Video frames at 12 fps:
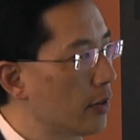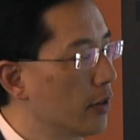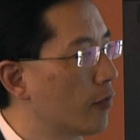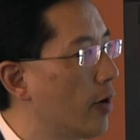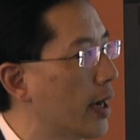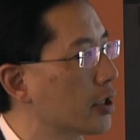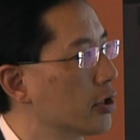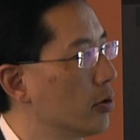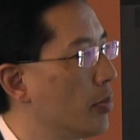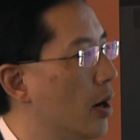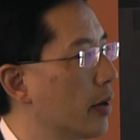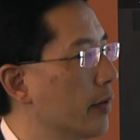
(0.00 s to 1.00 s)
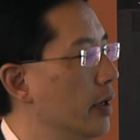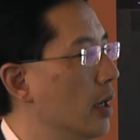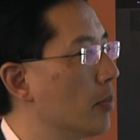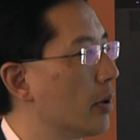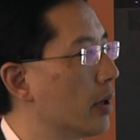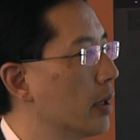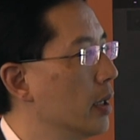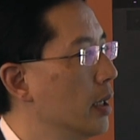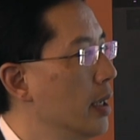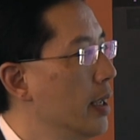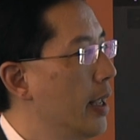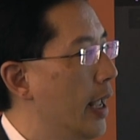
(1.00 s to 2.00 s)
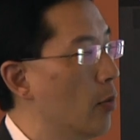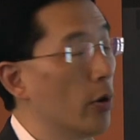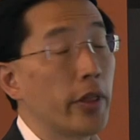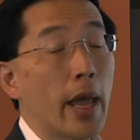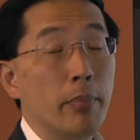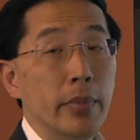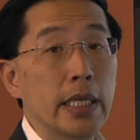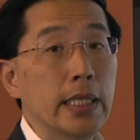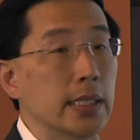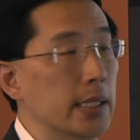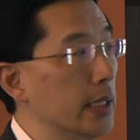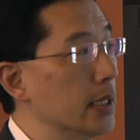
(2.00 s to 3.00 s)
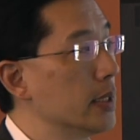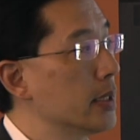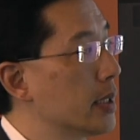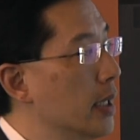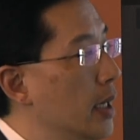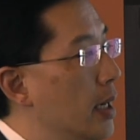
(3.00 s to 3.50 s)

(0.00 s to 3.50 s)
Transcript: the fractional part of the number. And what that means is